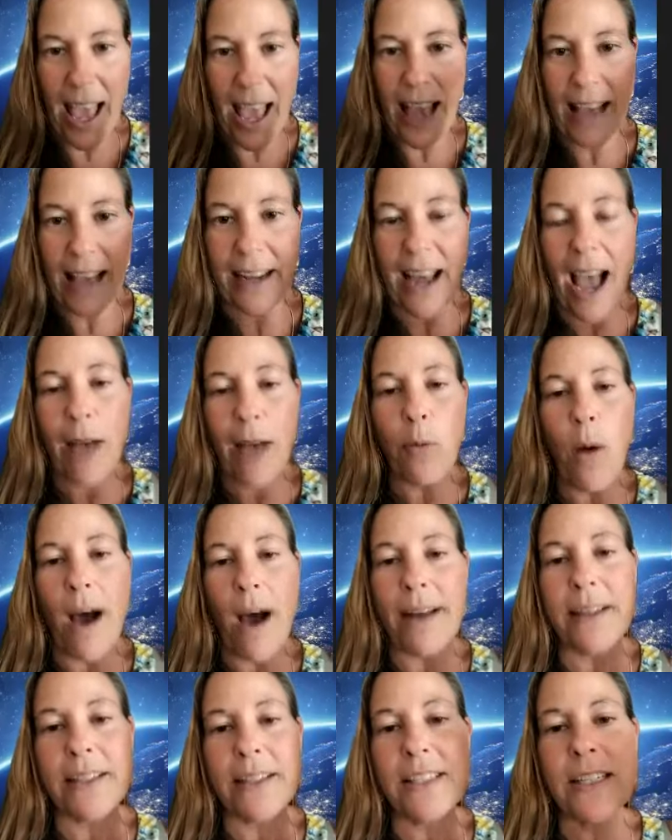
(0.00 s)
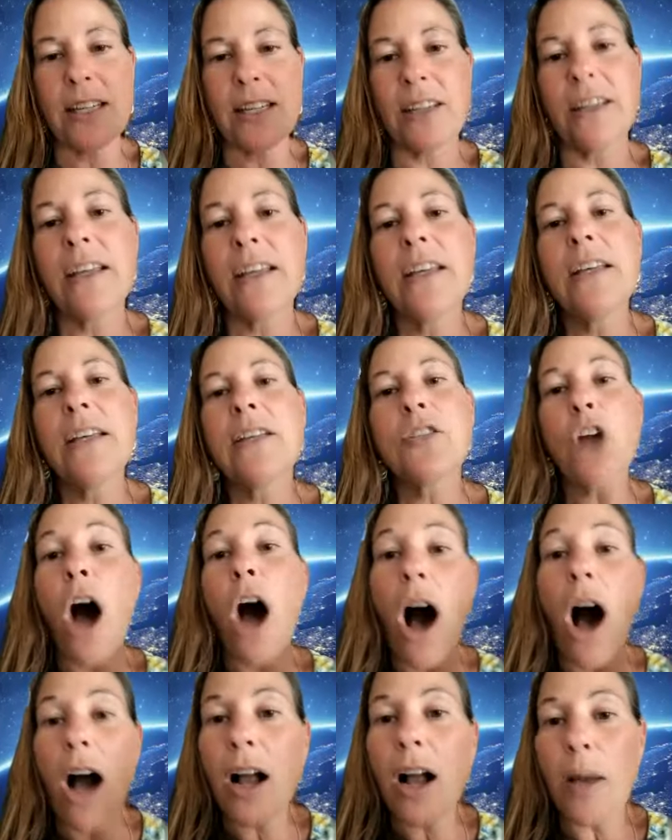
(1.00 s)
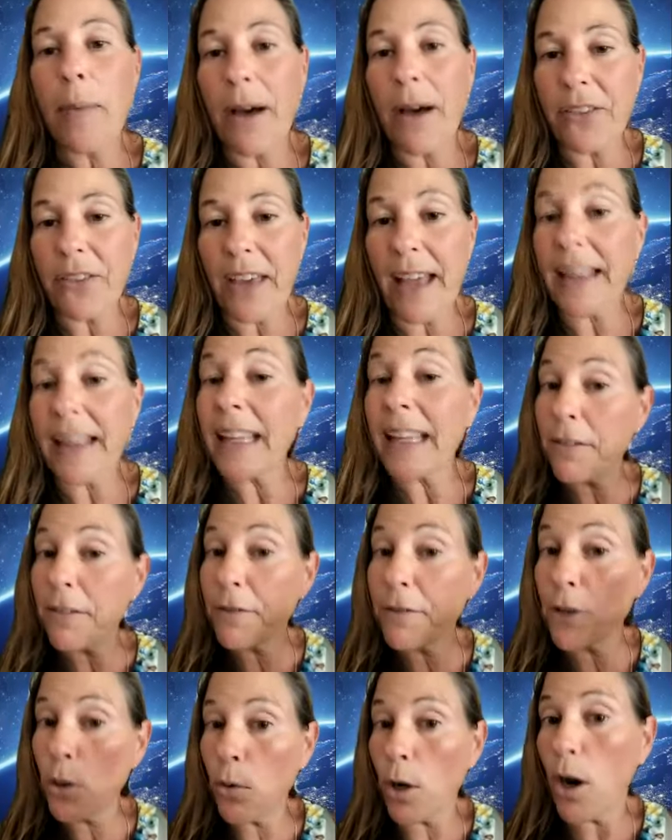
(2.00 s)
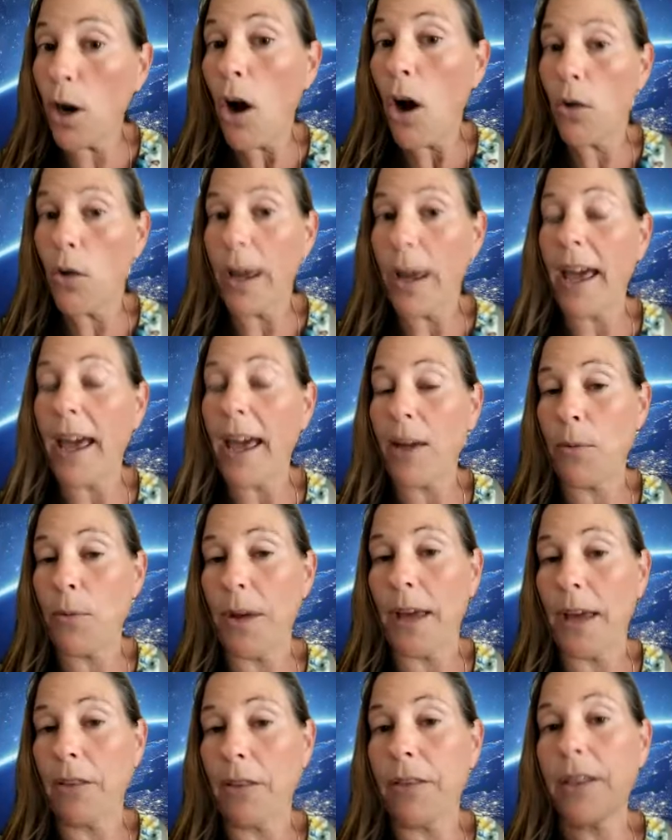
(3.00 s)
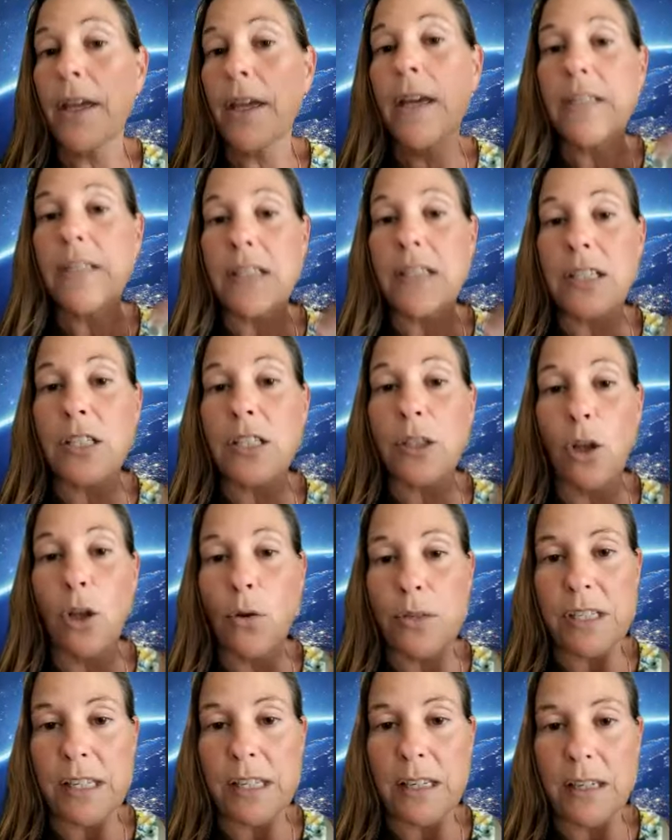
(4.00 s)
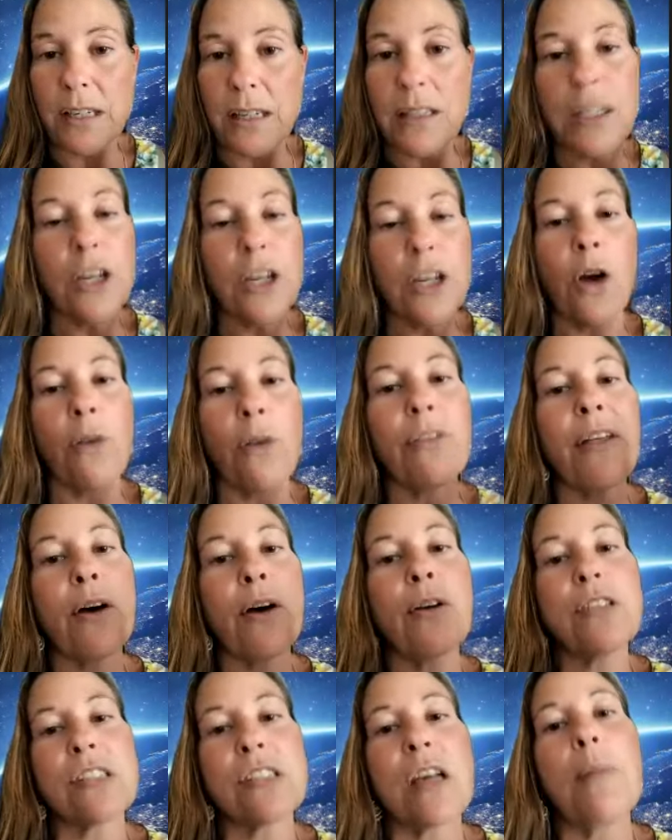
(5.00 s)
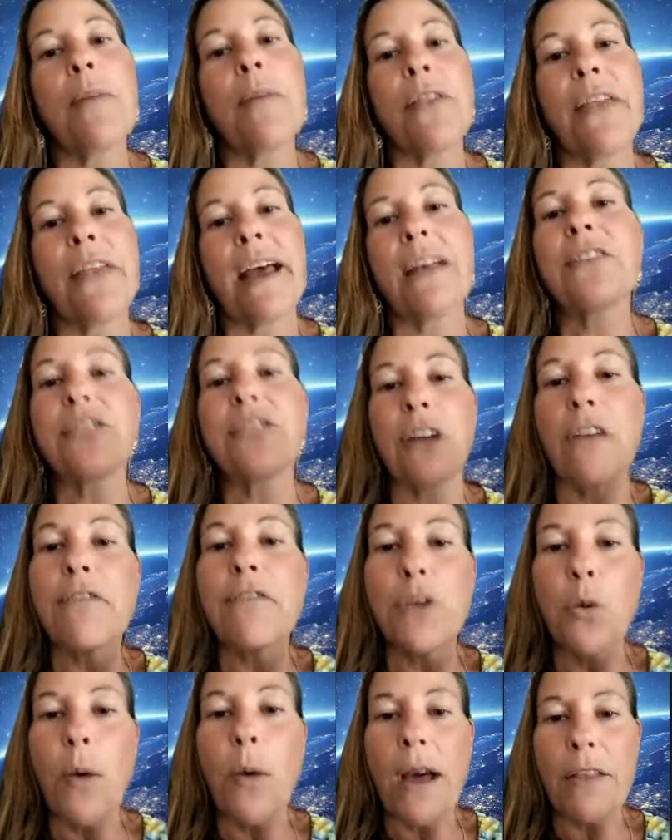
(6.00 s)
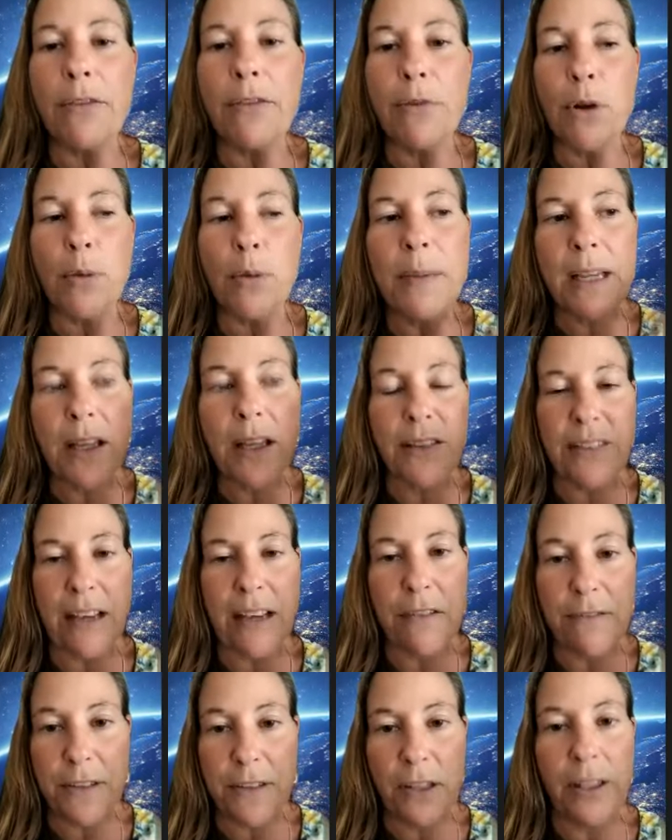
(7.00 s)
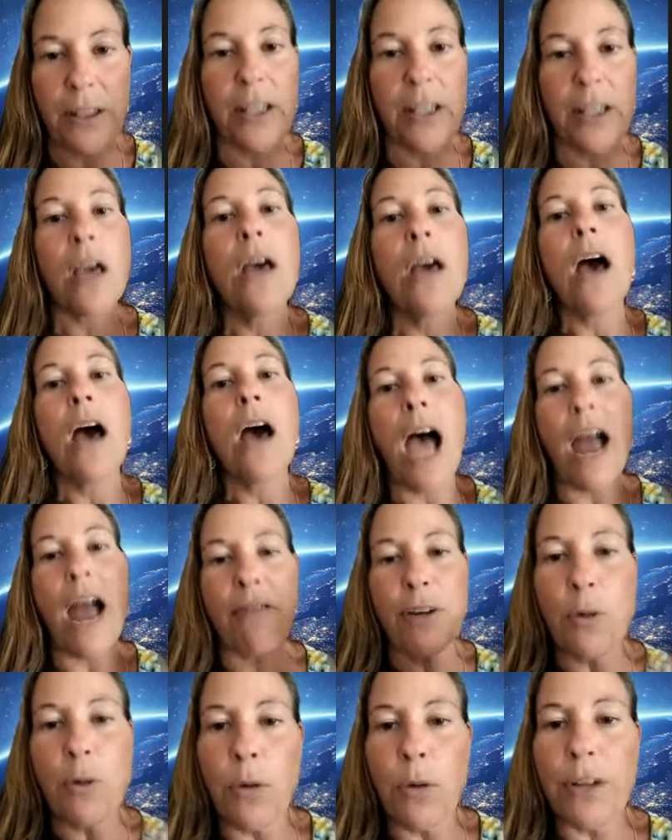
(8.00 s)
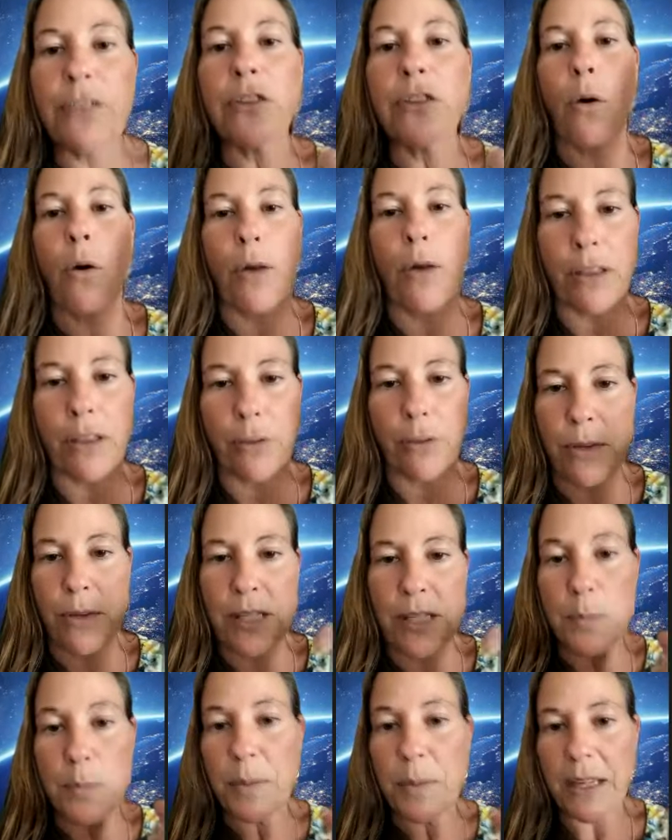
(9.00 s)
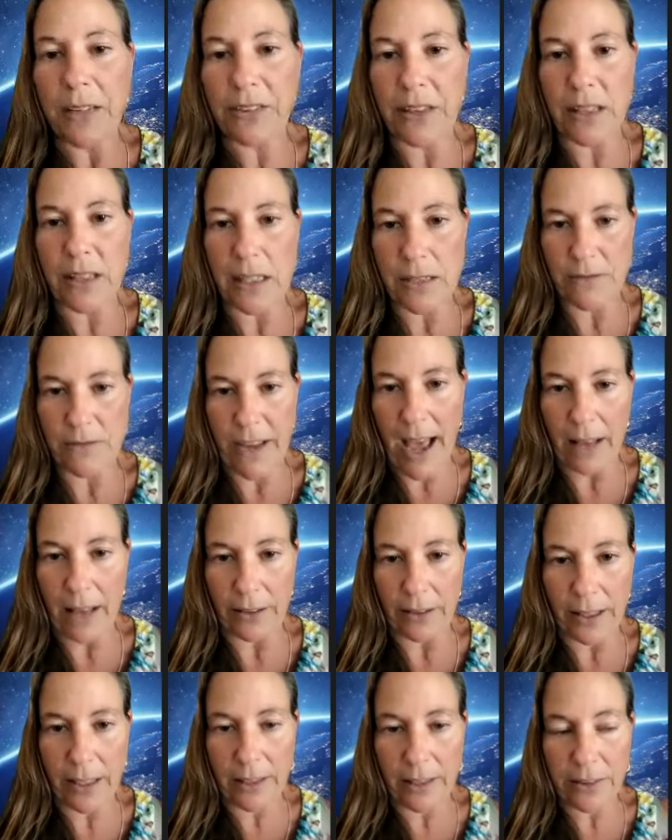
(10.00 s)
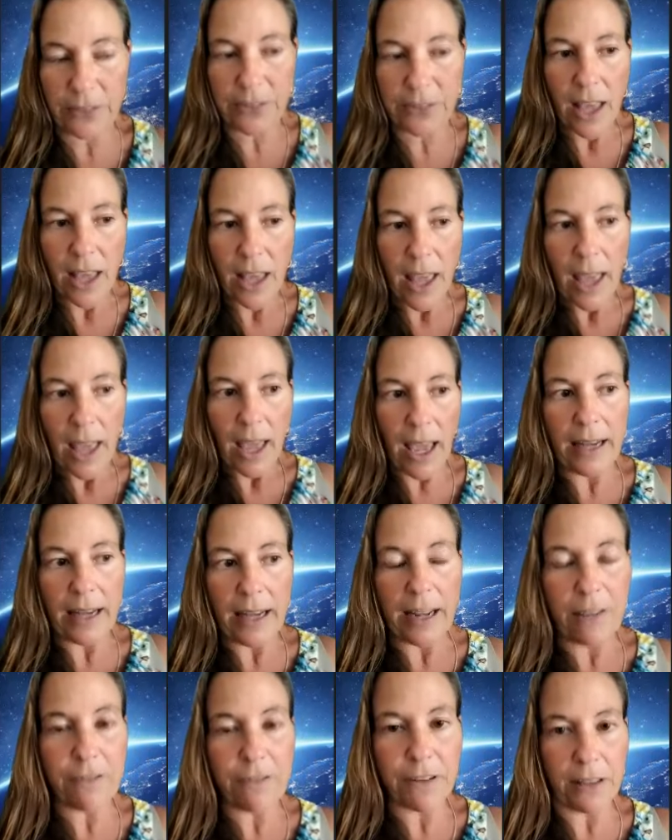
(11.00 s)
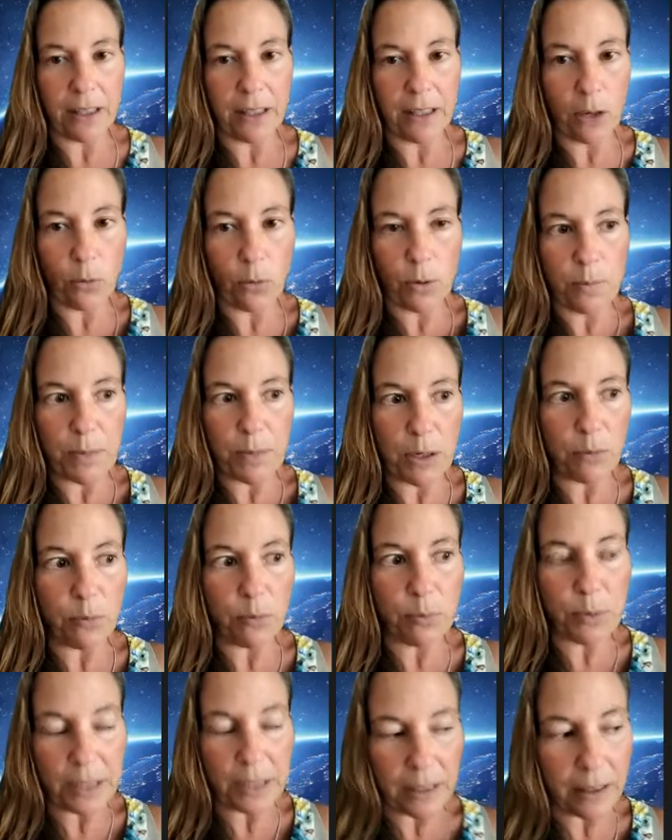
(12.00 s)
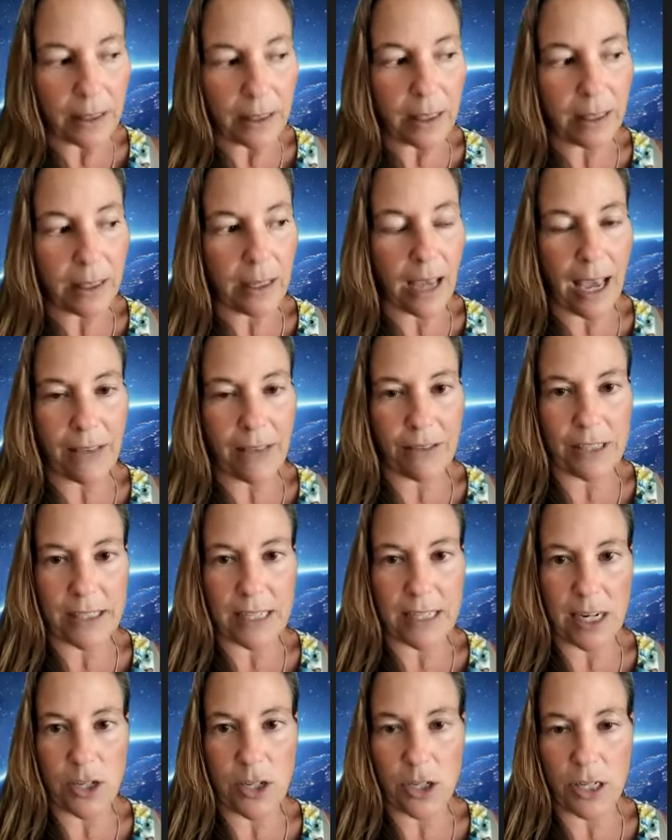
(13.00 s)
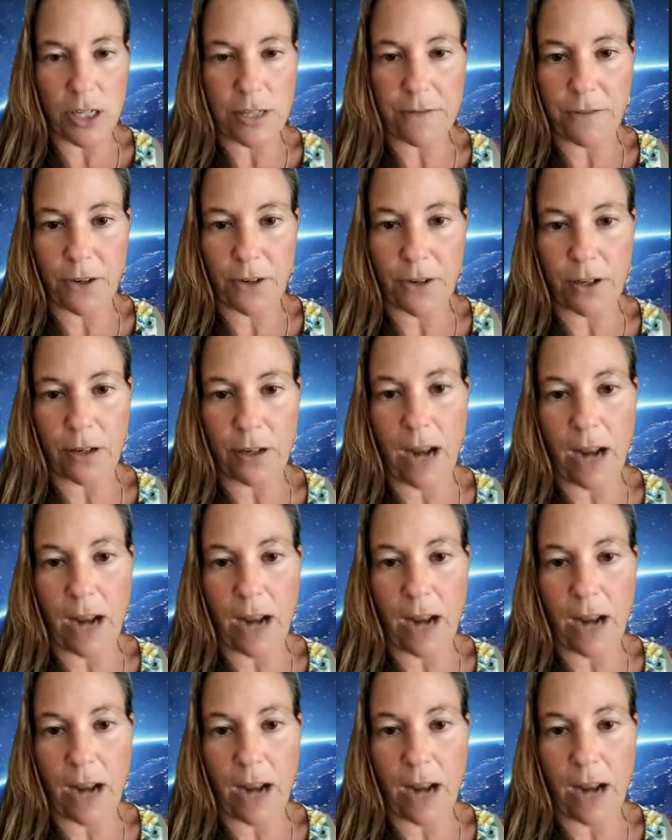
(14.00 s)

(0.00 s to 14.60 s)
and I wanted to talk about that if you were okay with disclosing you know the, some of that stuff you went through because i feel like everyone's going through these peaks and these valleys. And mm-hmm. I feel like it would be really advantageous for